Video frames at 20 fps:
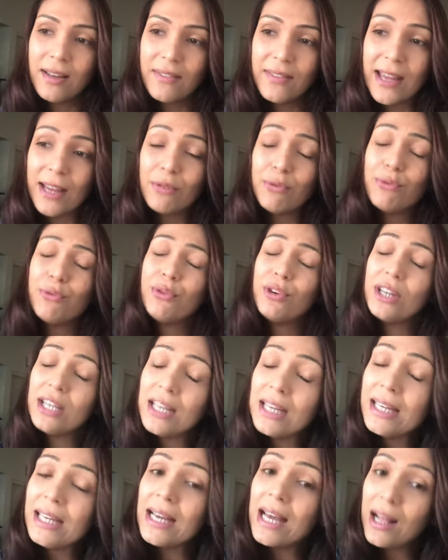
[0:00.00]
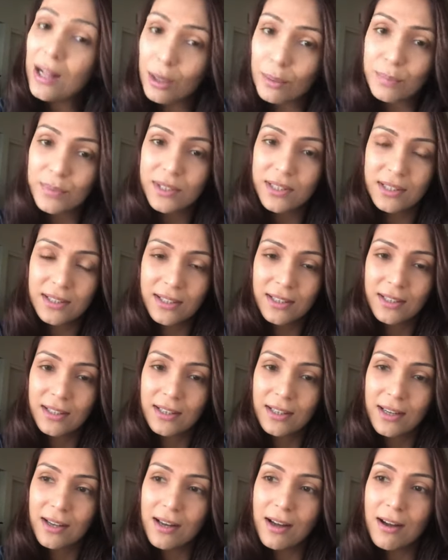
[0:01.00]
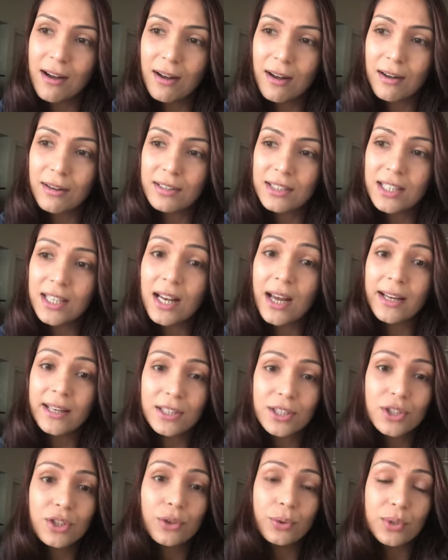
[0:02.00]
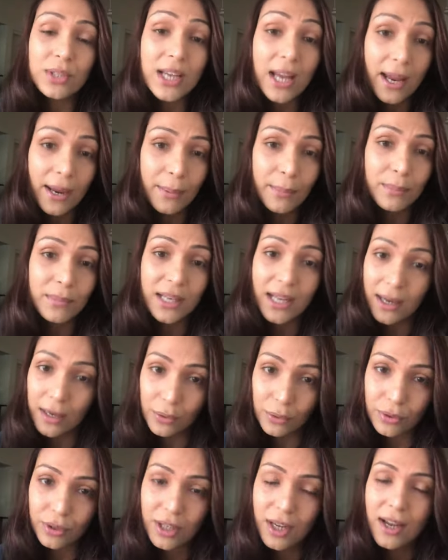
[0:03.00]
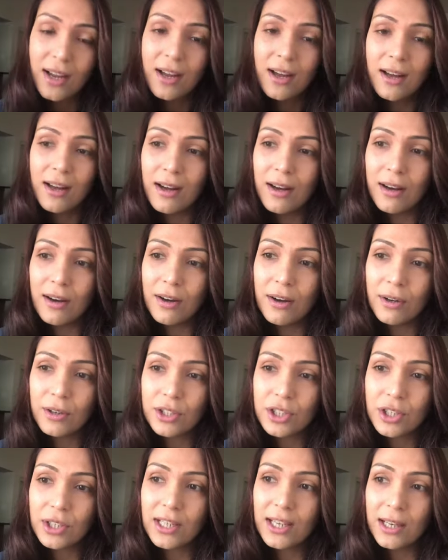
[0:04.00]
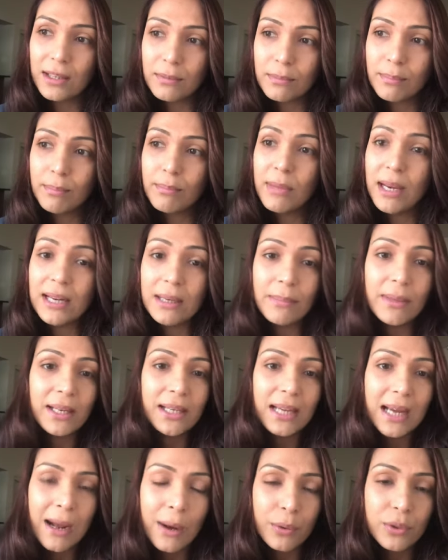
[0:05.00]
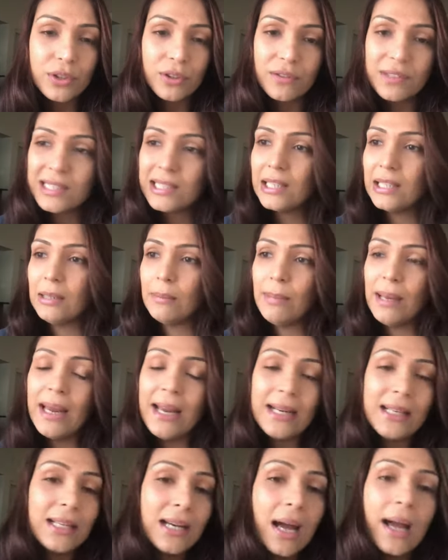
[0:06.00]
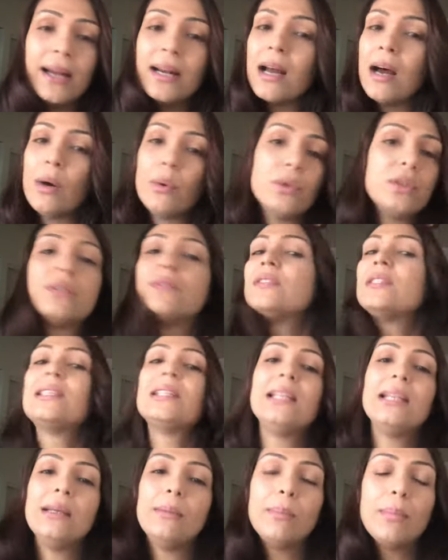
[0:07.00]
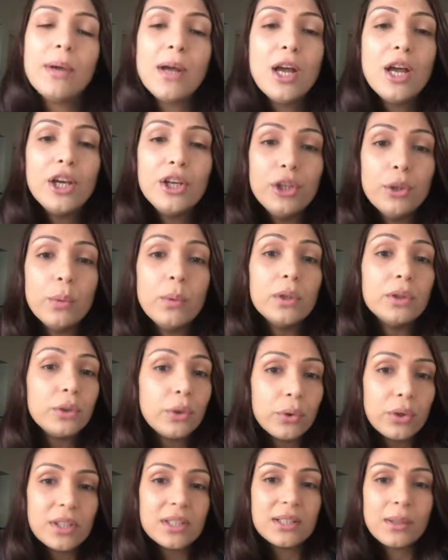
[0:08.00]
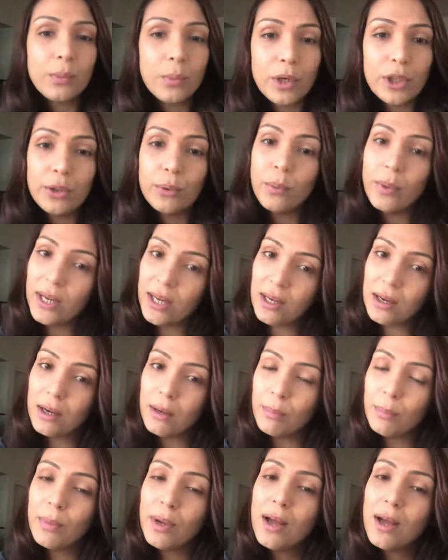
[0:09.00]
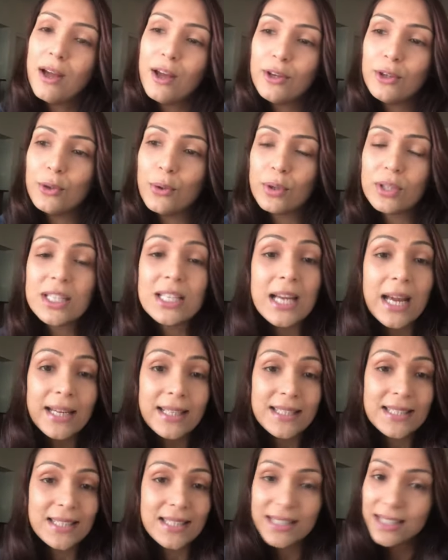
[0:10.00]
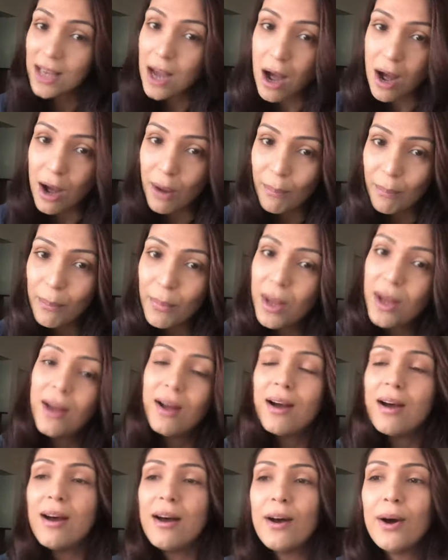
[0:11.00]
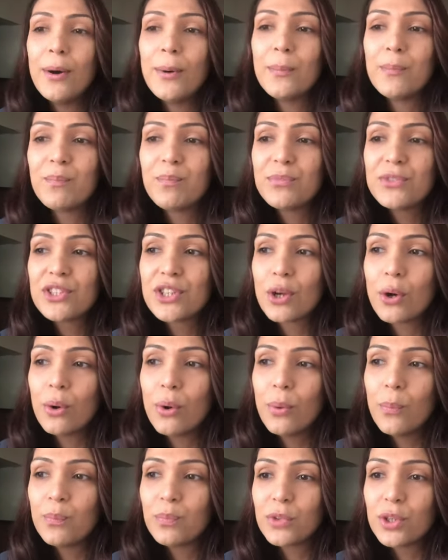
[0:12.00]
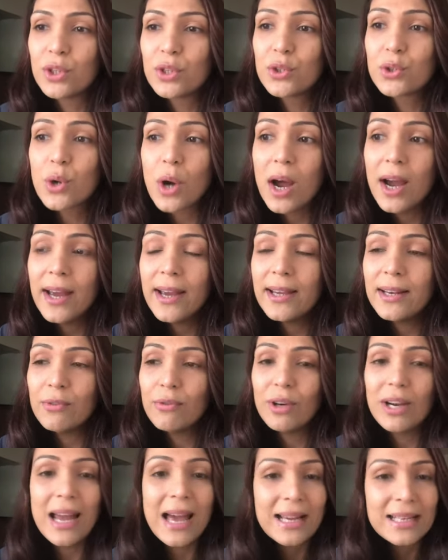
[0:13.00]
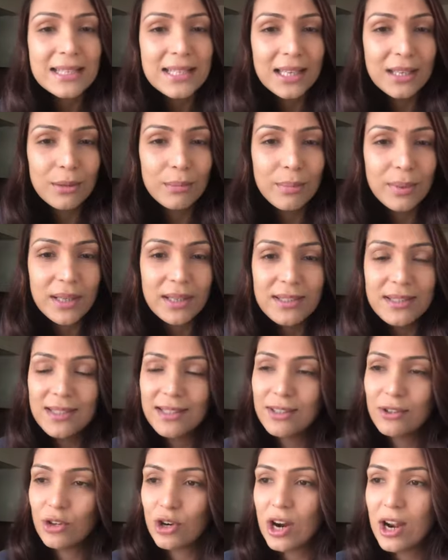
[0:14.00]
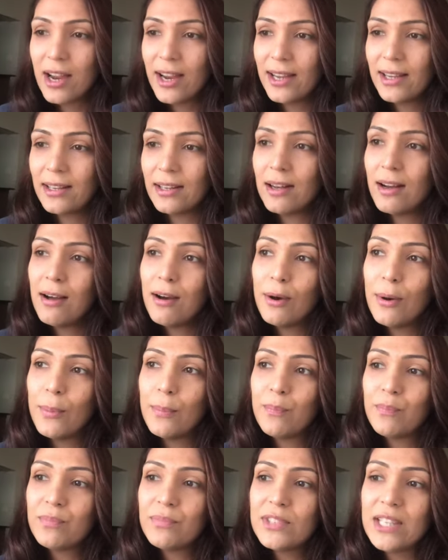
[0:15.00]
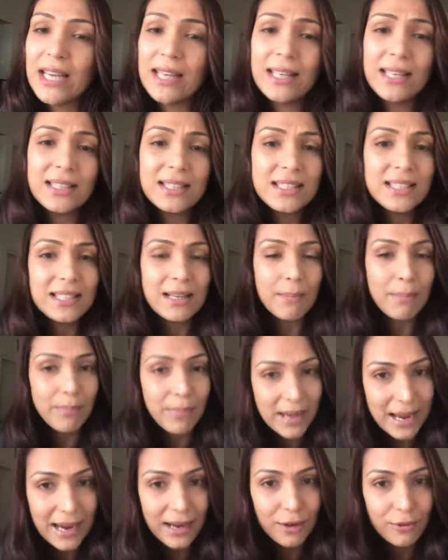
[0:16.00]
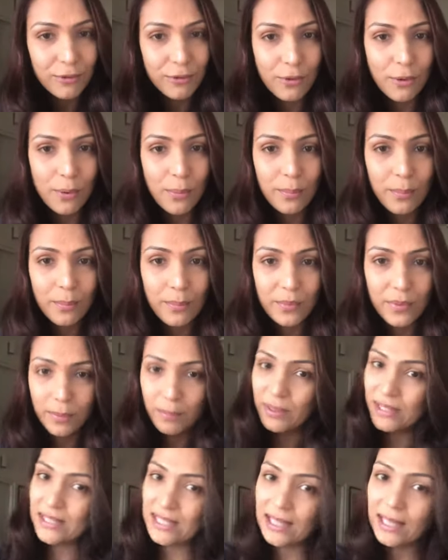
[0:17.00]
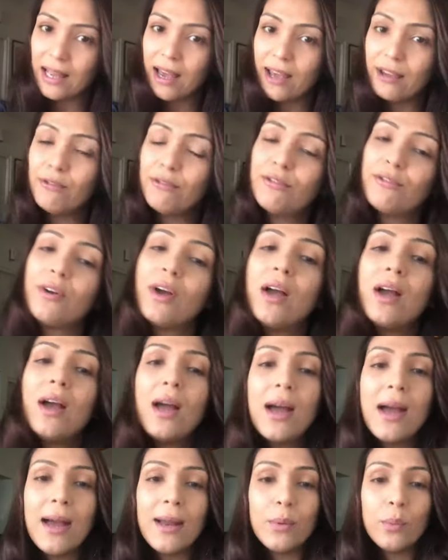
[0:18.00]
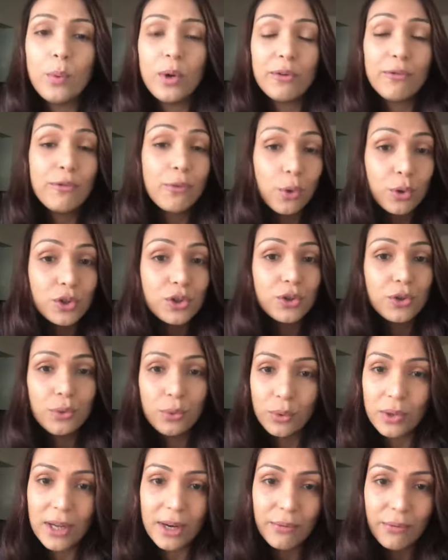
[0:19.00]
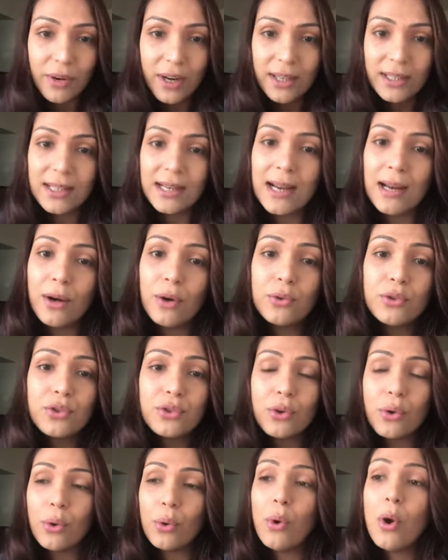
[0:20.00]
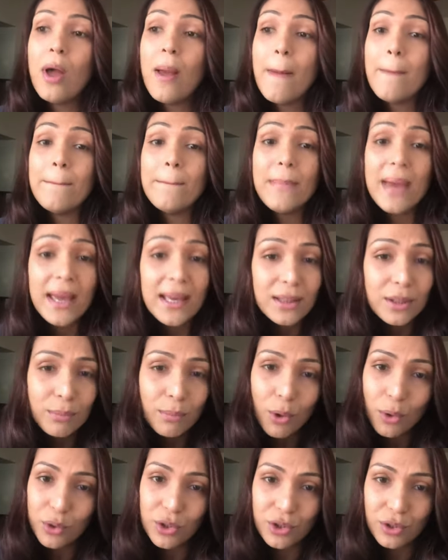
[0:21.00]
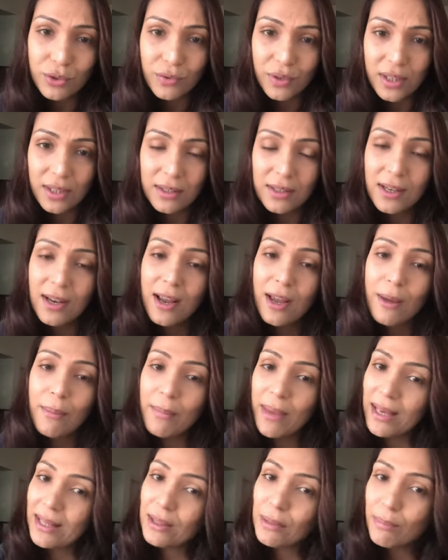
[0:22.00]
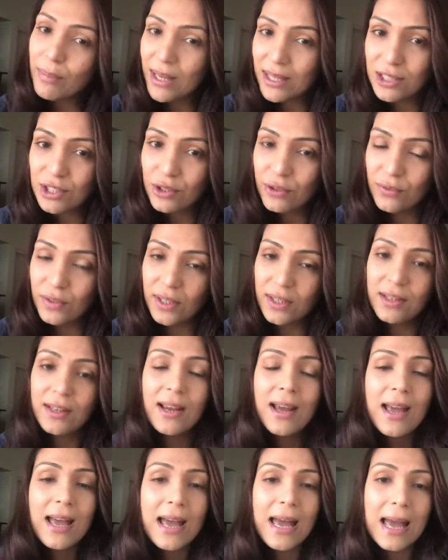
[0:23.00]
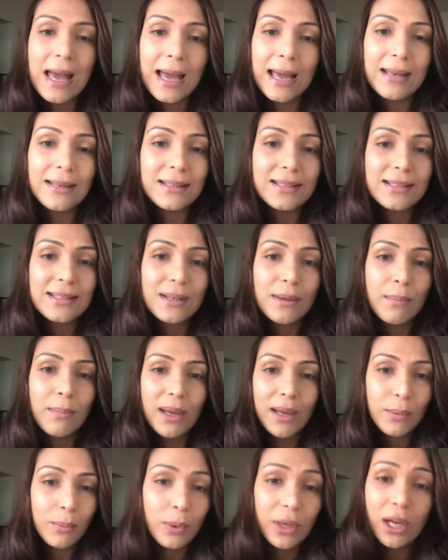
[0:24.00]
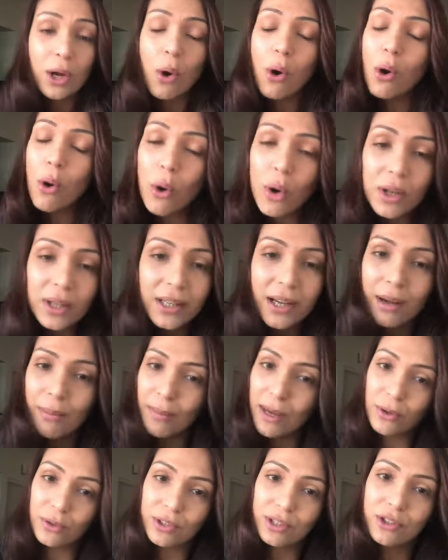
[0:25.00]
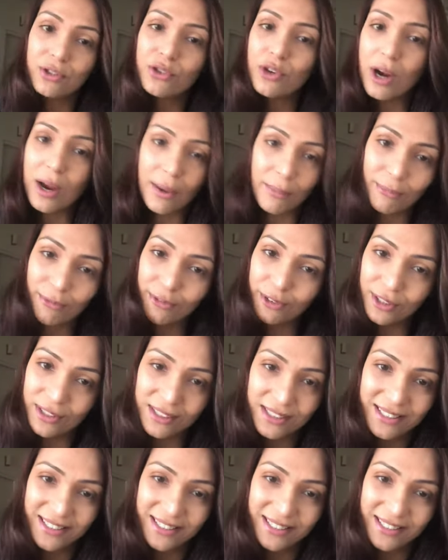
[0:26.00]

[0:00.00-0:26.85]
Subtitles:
That really helps tinnitus to tame down, to get many, many hours of sleep, 8-9 hours of sleep. You will notice that when you wake up, your tinnitus is calm. So try relaxing a bit, try taking a step back from the busy life, and we're forced to do that right now. So make the most of it, make the best of it, and may we all come out triumphant.